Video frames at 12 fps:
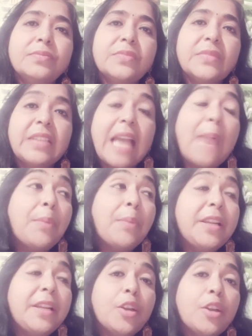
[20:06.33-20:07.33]

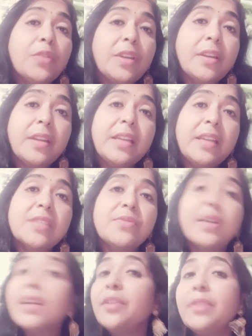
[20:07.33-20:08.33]
capability of hearing is
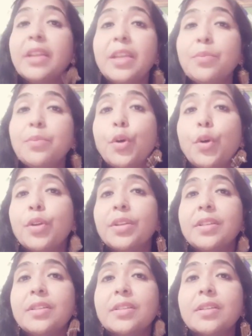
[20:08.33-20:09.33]
very, very
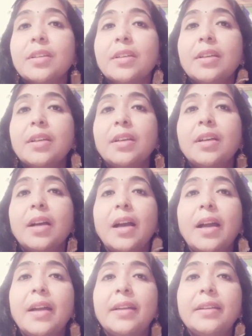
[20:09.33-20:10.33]
important.
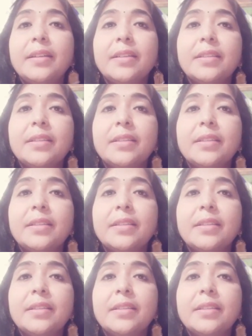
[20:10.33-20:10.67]
And